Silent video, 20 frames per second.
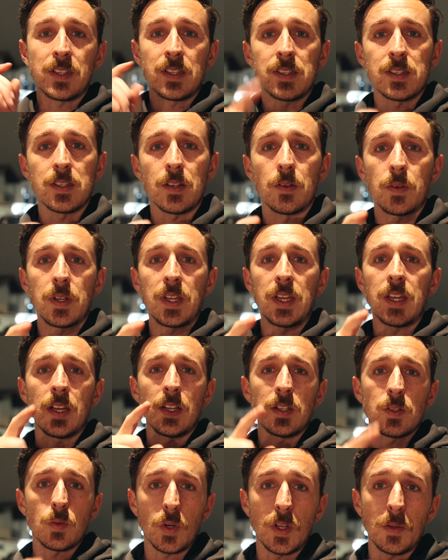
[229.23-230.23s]
the Sony
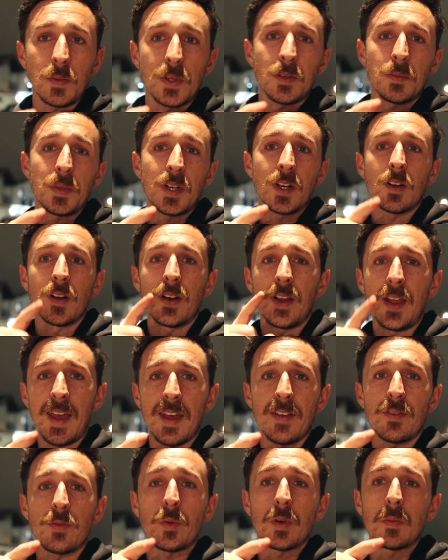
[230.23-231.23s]
20mm
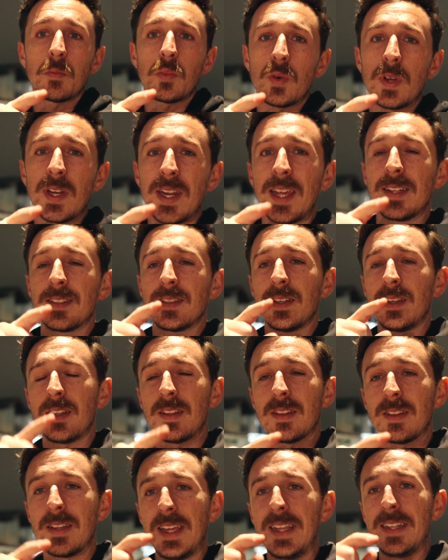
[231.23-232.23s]
f1.8
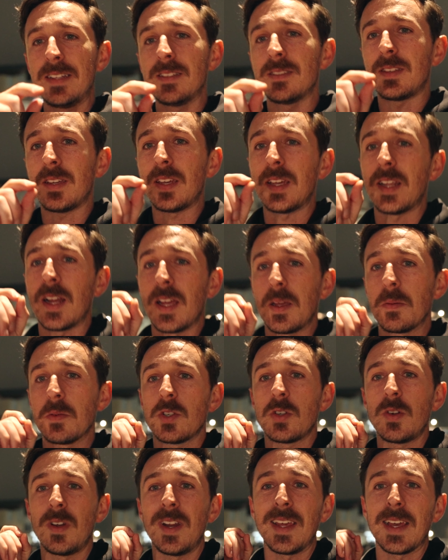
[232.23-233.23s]
lens, and I am
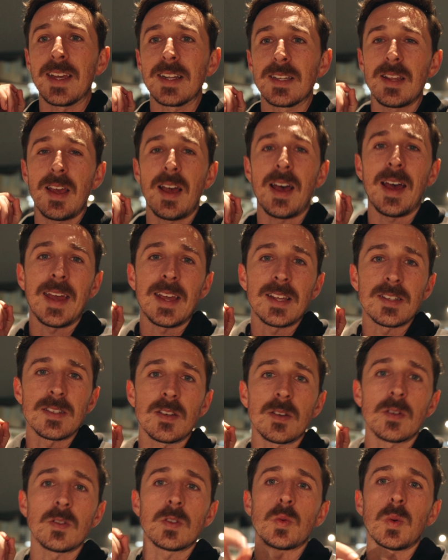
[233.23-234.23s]
shooting at
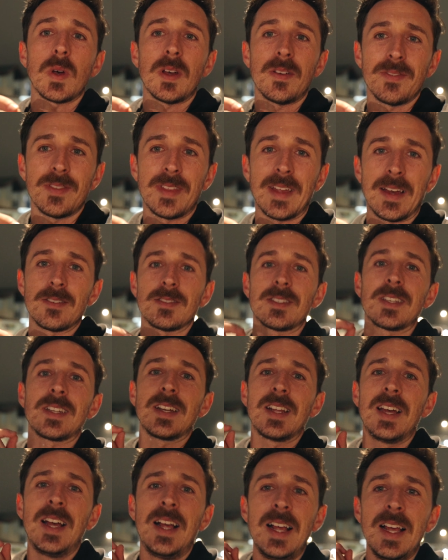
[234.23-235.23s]
ISO
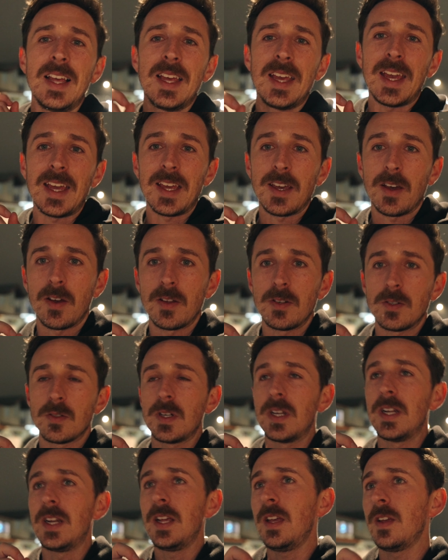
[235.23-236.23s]

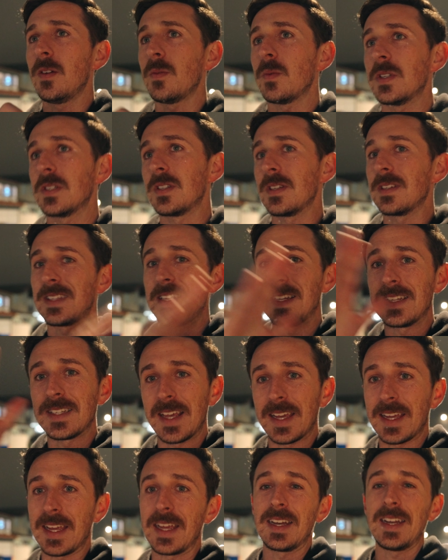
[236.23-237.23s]
12,800, which is the
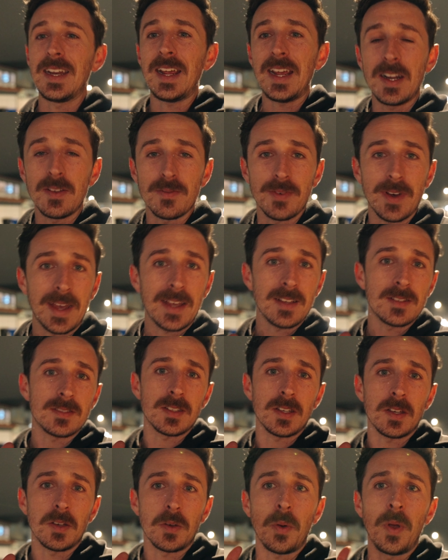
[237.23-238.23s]
second native
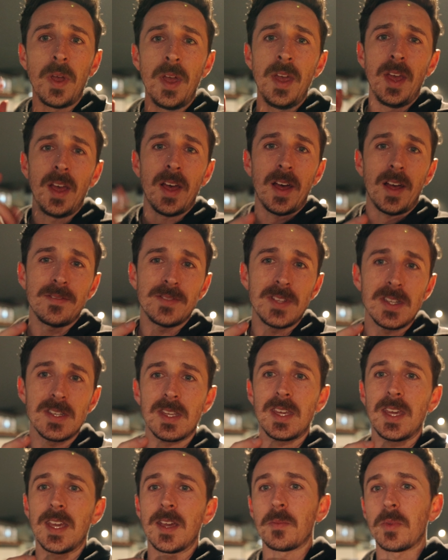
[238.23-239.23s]
ISO of this
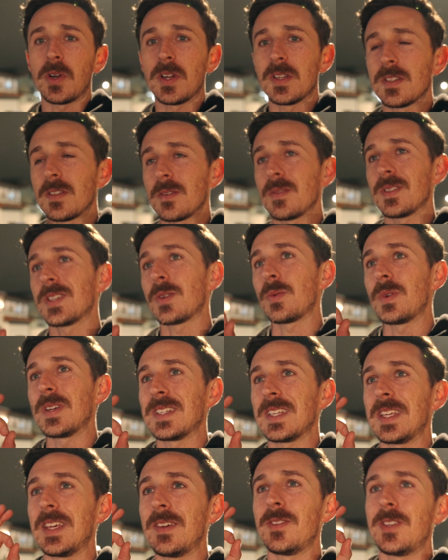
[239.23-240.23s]
camera, so it's going
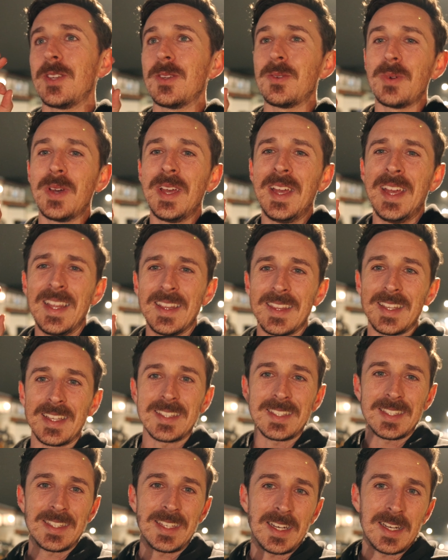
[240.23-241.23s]
to give you the
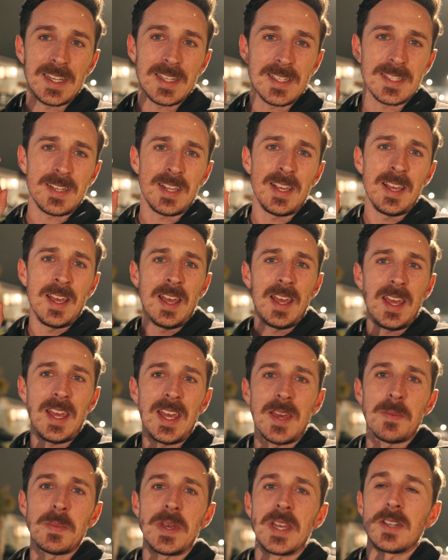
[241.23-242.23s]
cleanest
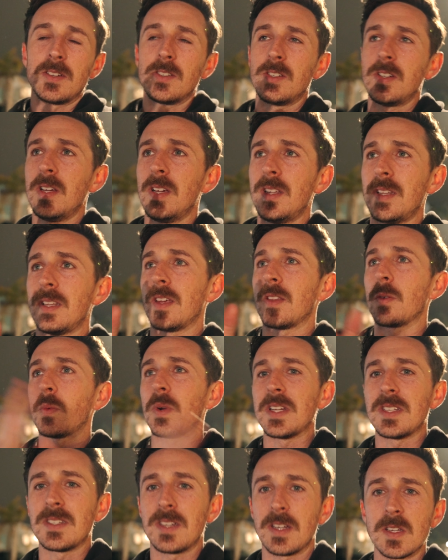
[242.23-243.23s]
image. The other
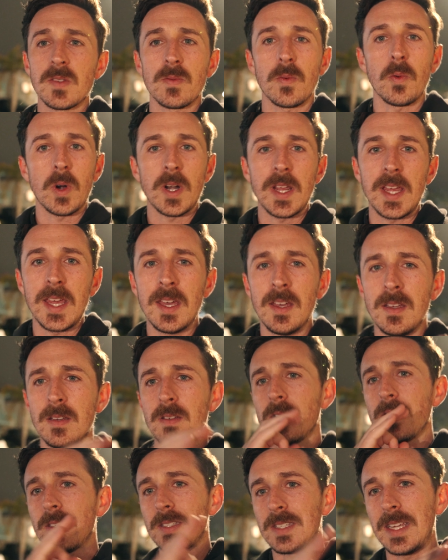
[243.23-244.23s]
one is 640,
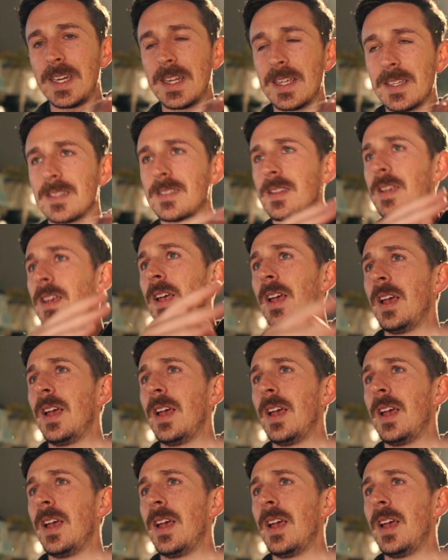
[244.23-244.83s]
cleanest,